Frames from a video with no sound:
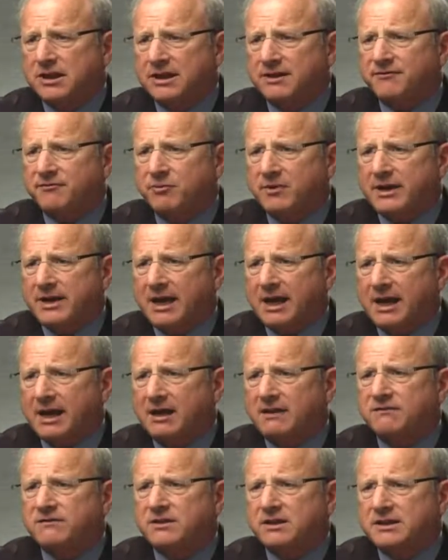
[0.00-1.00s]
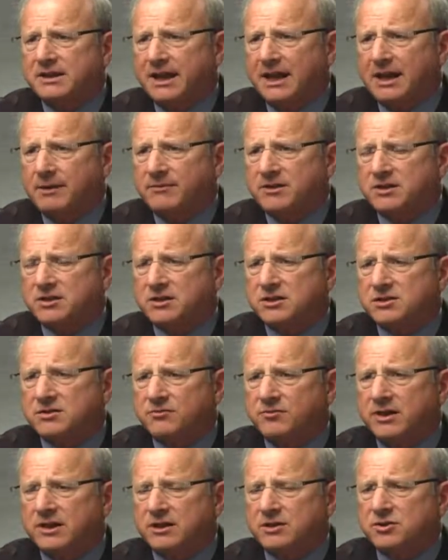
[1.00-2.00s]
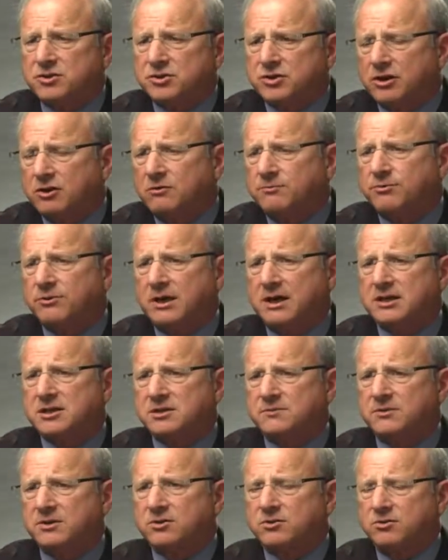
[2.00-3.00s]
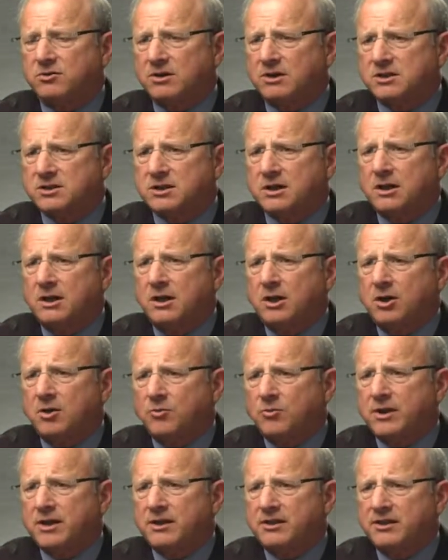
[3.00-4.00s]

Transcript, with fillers: If we have the damages, if we can show proximate cause, we